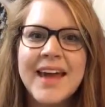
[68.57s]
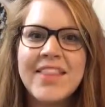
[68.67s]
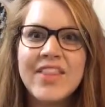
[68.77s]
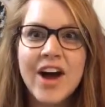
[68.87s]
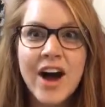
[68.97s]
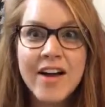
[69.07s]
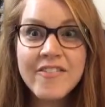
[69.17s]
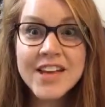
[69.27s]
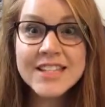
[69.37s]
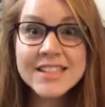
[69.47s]
At the
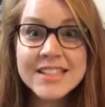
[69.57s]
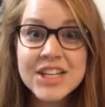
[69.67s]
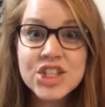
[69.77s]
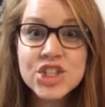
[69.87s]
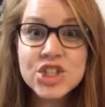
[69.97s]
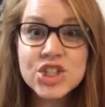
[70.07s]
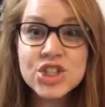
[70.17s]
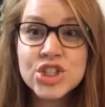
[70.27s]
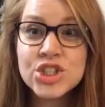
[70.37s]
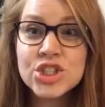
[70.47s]
office?
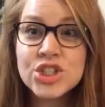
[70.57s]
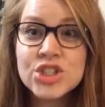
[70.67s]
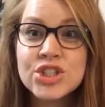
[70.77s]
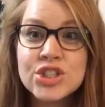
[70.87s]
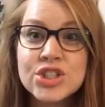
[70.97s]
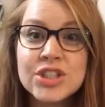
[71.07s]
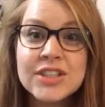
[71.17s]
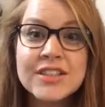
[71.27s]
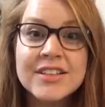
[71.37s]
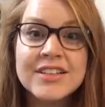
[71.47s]
Shh.
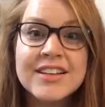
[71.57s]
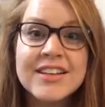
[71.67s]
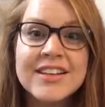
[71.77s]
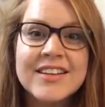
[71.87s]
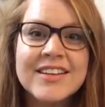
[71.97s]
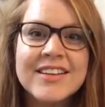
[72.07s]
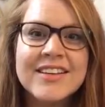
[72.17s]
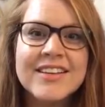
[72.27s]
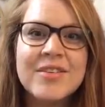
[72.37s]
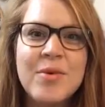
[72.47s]

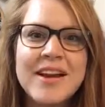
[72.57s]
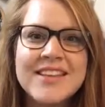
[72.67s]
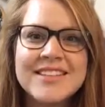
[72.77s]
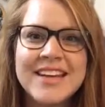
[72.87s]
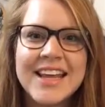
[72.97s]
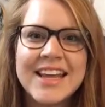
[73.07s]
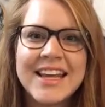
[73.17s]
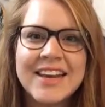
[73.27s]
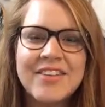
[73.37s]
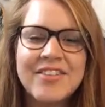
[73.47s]
What is
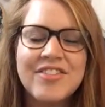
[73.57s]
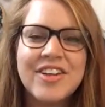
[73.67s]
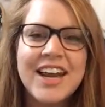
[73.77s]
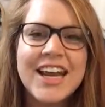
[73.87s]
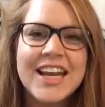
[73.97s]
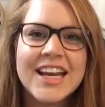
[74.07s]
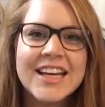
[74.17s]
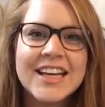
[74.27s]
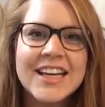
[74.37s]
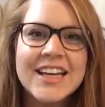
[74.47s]
Naked and Afraid?